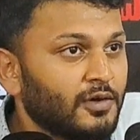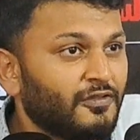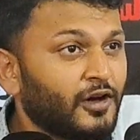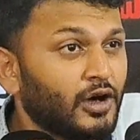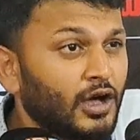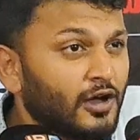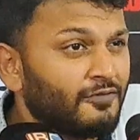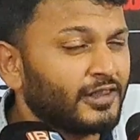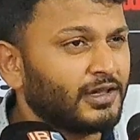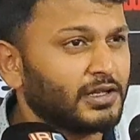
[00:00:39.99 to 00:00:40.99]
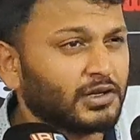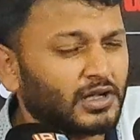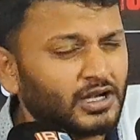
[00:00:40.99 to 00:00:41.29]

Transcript: for the